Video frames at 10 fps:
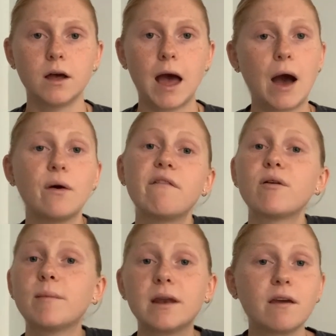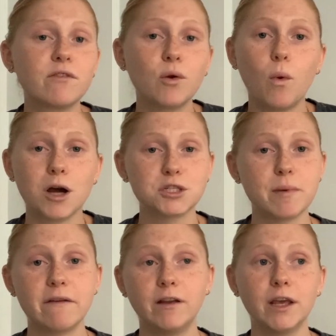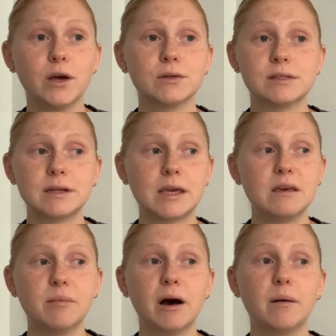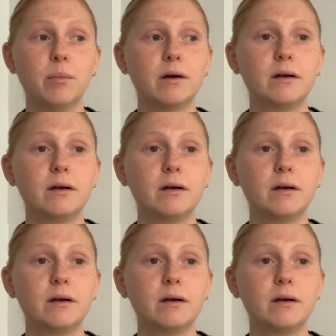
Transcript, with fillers: however many of you watch my videos and keep up.